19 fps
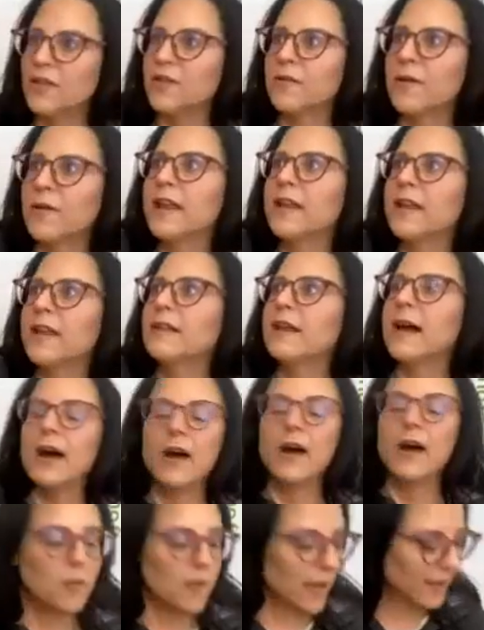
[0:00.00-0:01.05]
the great
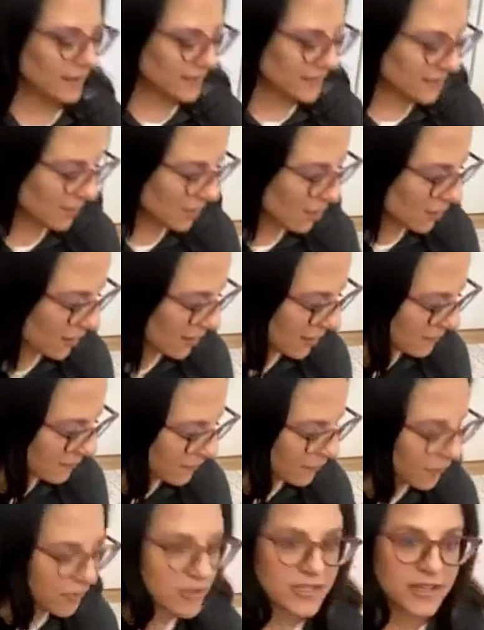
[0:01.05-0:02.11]
out west. All right,
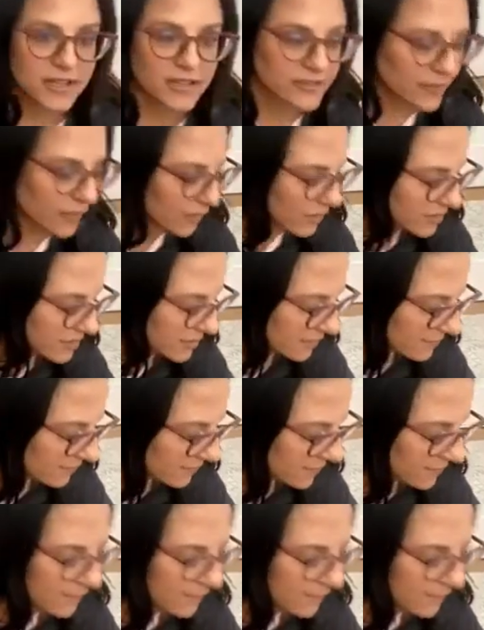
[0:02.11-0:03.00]
first things first.